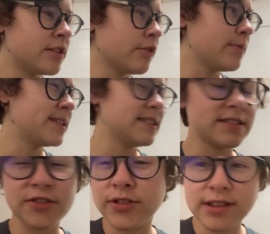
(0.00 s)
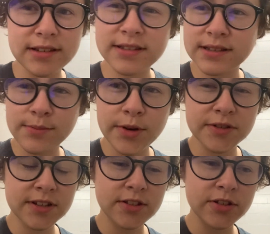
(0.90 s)
I told my sister, this is the
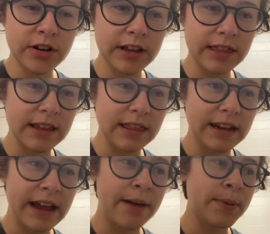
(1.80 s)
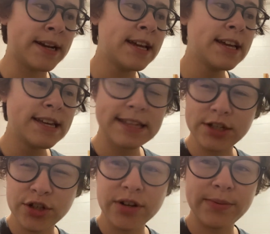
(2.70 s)
most concerning thing that happened. They
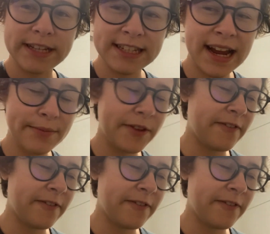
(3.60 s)
showed up in a timely